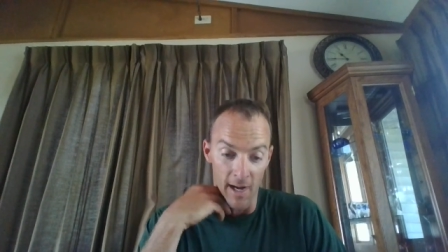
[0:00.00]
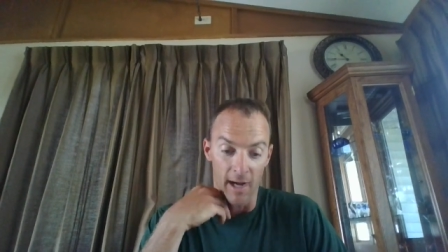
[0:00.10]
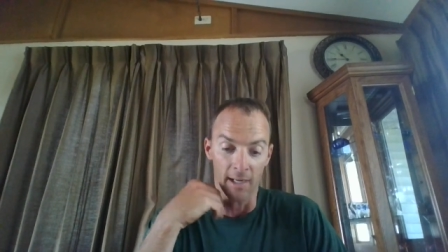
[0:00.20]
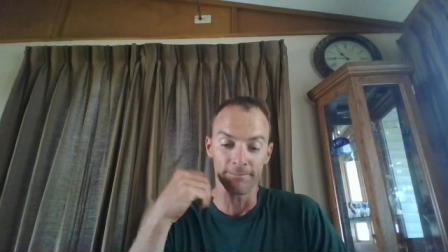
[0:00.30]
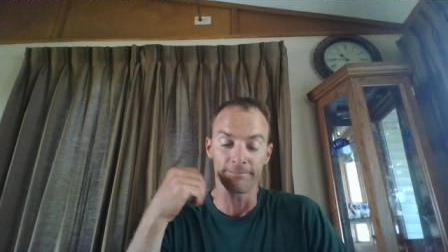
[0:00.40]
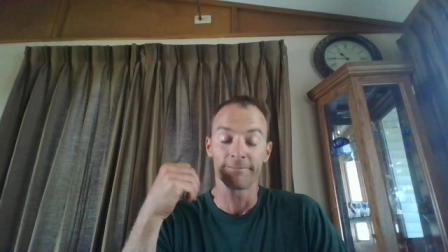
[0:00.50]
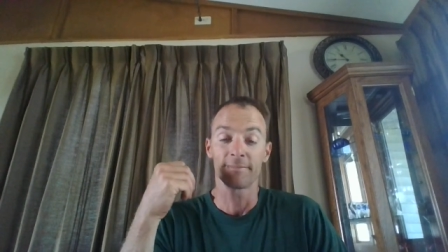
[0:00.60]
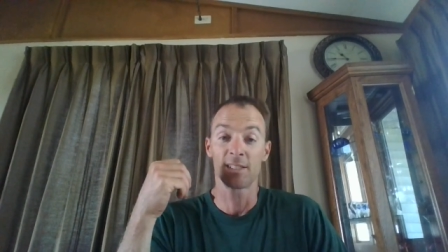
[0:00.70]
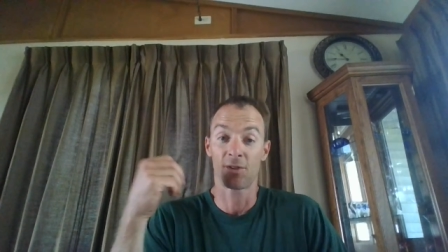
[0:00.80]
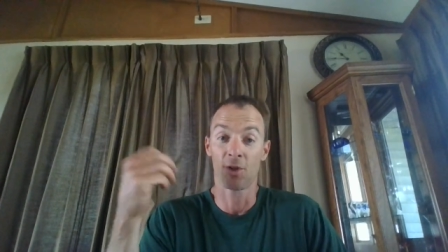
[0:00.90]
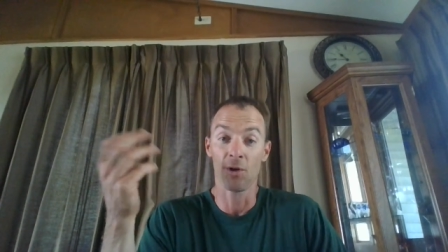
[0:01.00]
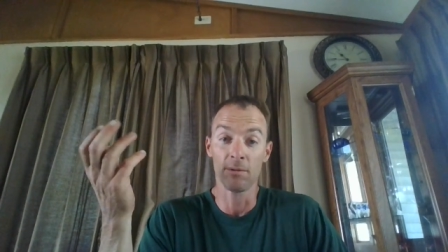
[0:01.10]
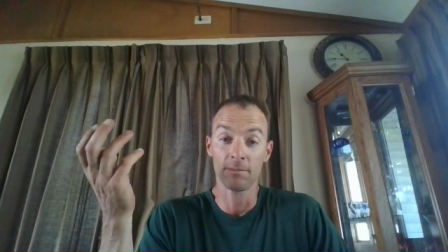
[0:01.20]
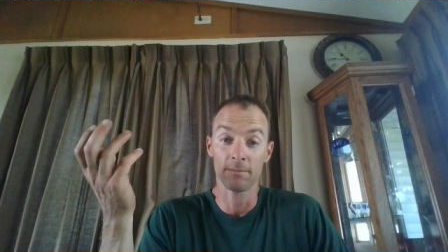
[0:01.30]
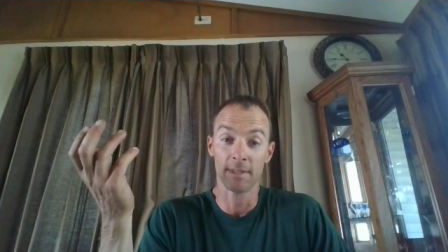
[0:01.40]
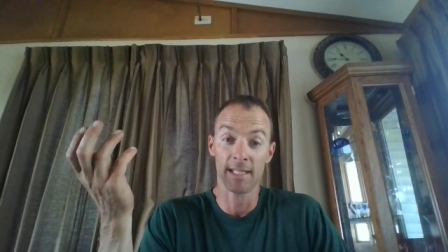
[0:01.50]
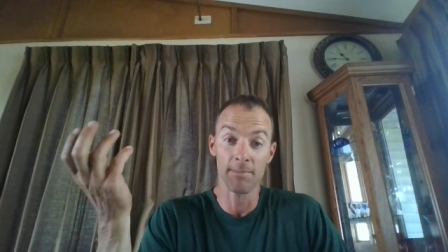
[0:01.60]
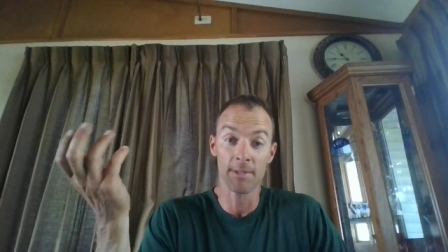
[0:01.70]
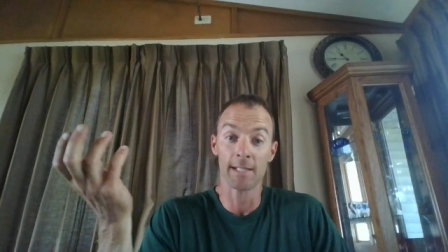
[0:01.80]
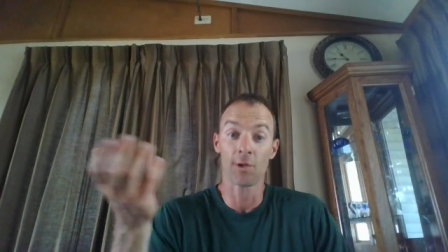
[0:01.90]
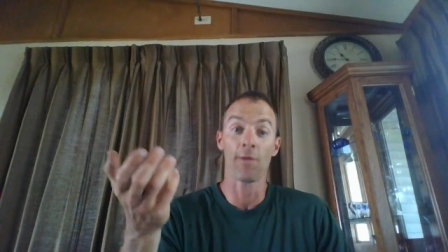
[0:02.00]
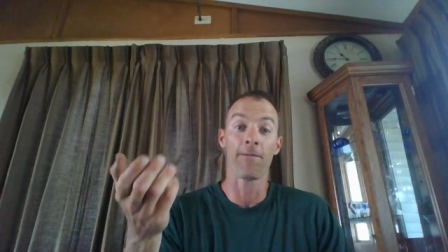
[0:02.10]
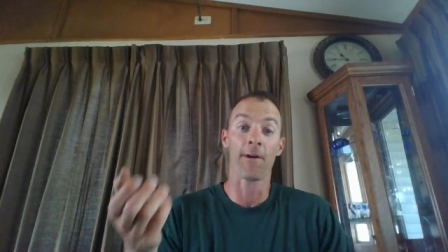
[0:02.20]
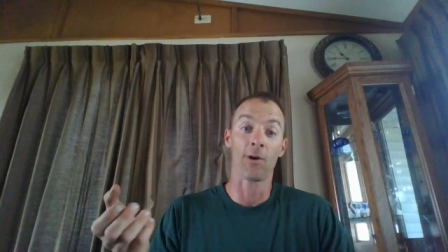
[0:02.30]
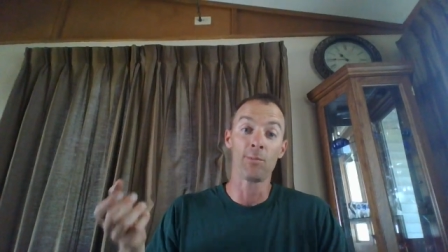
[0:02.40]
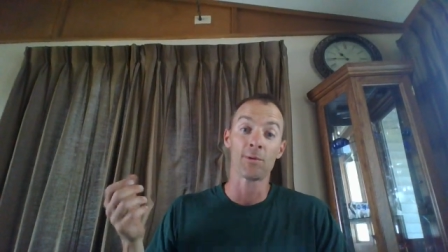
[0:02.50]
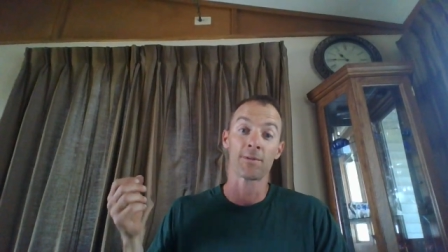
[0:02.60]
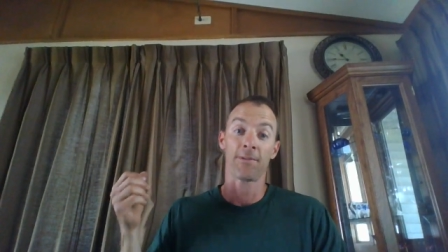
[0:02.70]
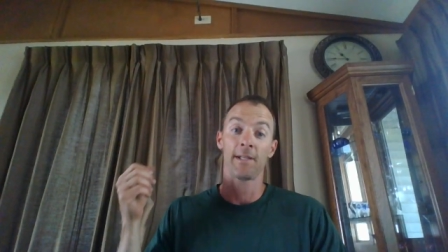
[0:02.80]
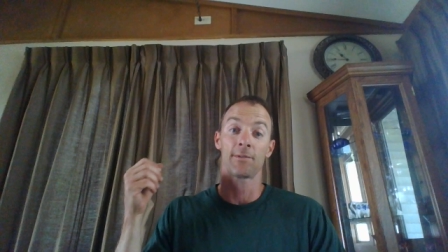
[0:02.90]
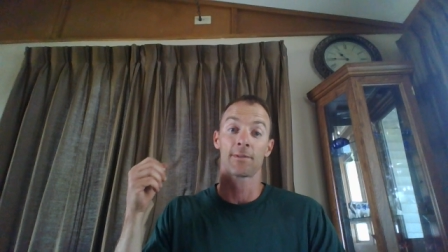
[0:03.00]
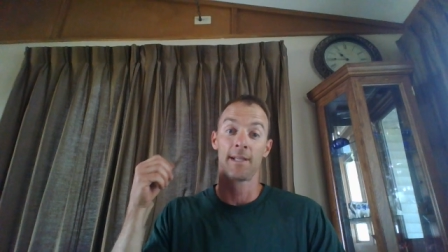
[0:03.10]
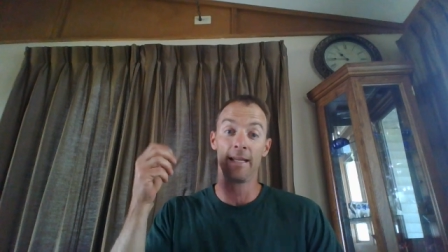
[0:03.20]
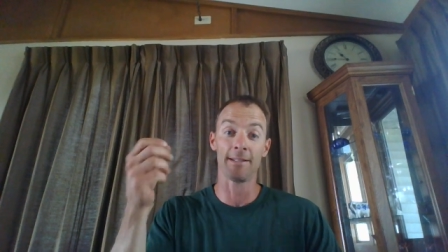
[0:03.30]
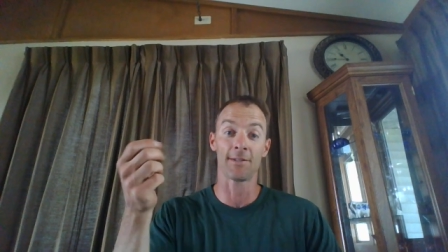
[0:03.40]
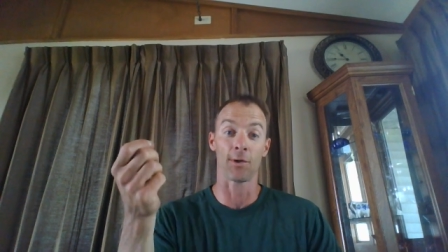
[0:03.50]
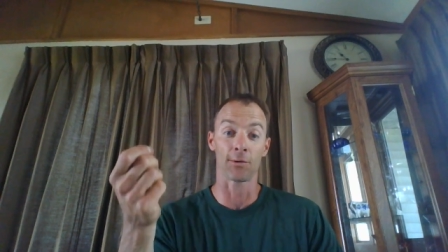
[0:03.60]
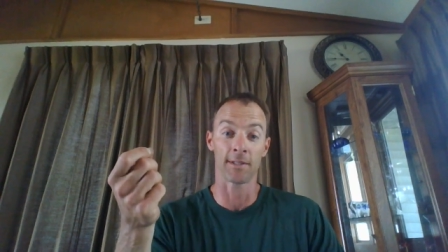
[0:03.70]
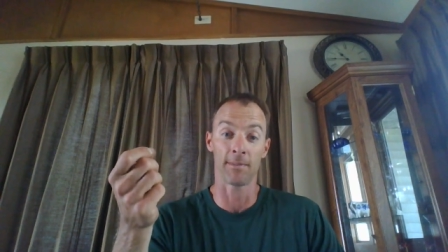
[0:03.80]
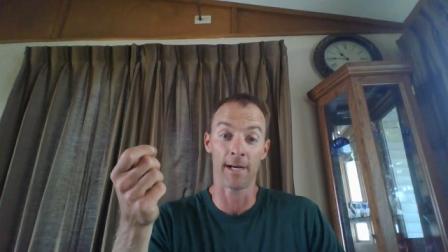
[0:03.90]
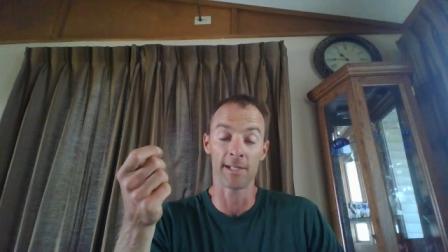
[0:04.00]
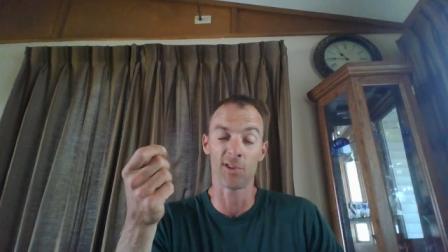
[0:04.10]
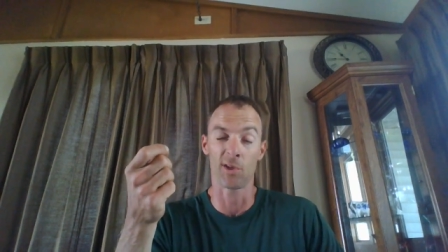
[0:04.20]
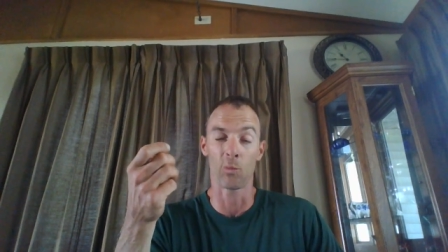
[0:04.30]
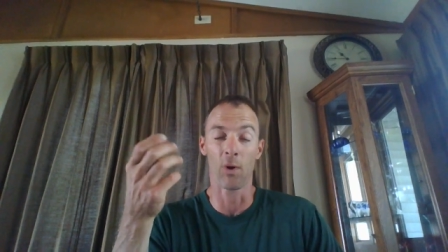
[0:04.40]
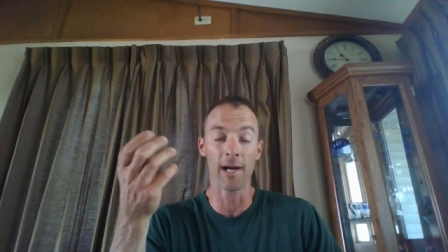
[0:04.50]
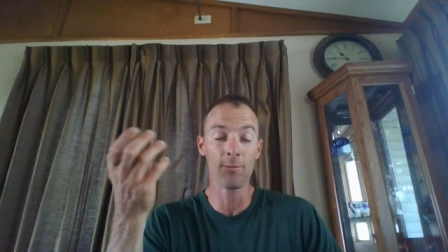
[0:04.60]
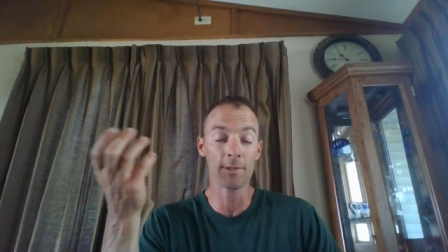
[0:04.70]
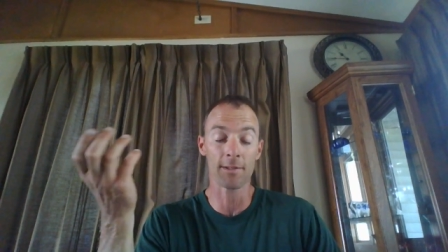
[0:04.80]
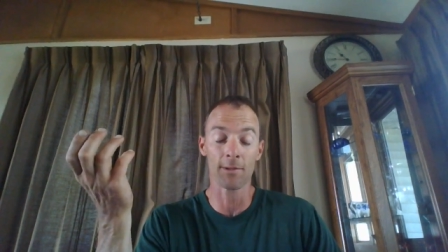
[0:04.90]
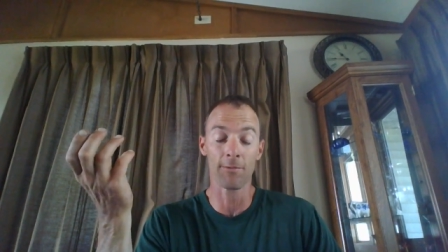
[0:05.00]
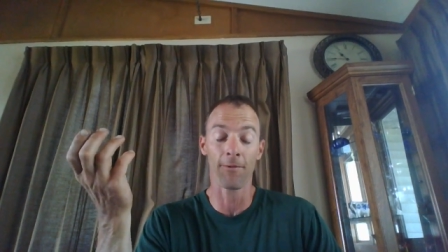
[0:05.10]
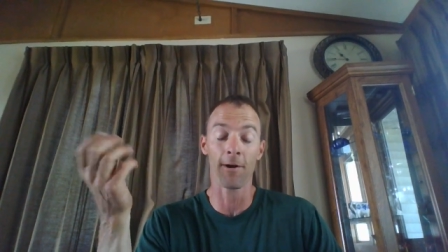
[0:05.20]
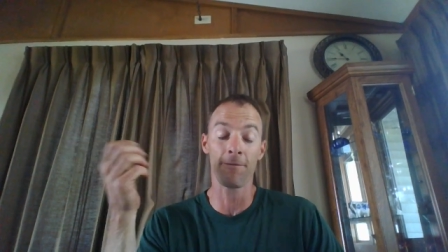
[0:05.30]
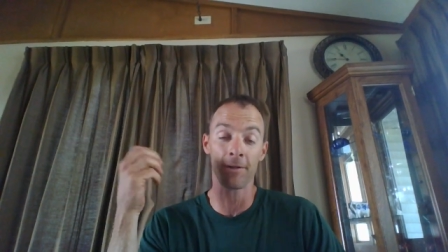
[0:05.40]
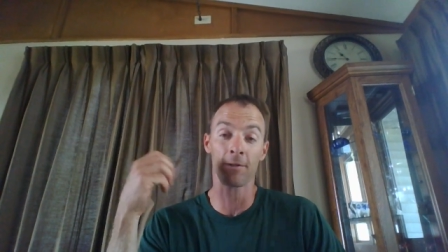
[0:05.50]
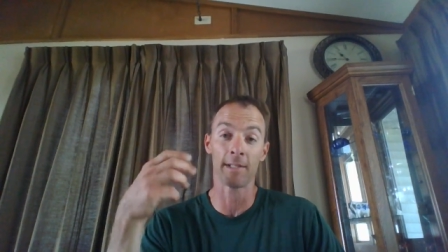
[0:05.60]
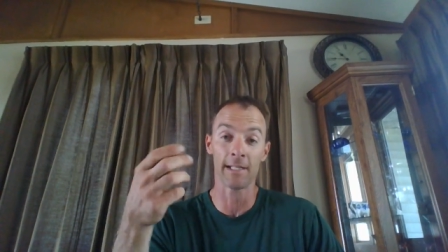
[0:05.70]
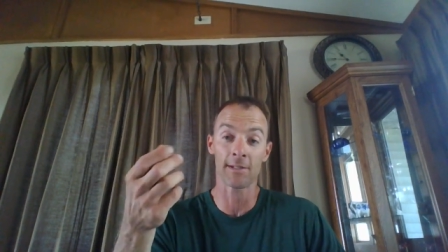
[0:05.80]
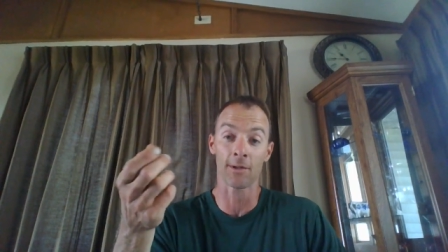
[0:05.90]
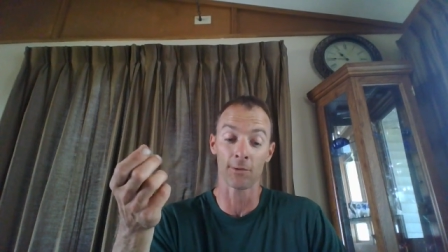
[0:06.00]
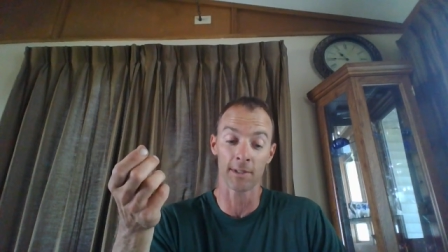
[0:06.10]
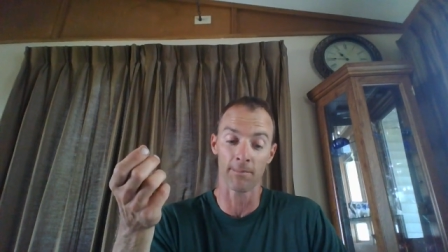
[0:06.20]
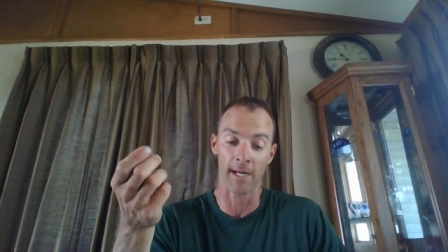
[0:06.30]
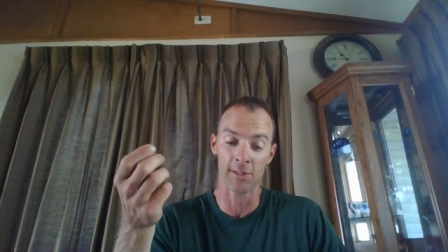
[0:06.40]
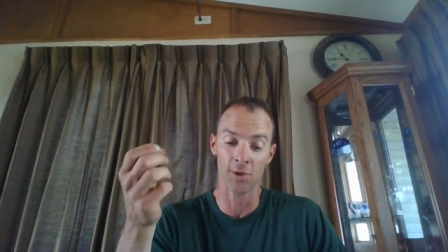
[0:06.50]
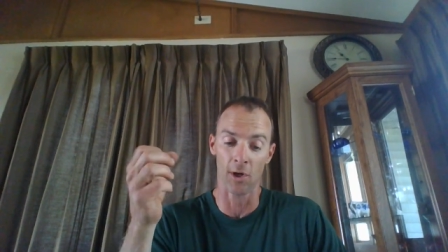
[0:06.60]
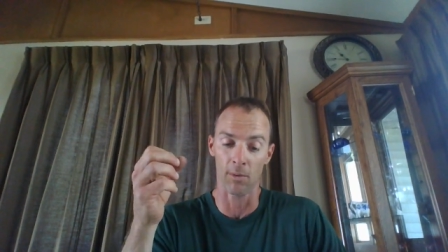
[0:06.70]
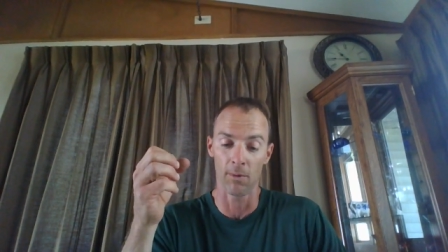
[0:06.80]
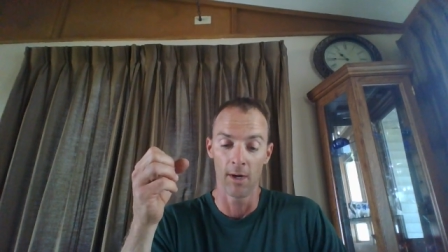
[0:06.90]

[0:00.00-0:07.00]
Um, does Joe? It seems like Zophar almost feels insulted by Job. Why would Zophar feel insulted by Job?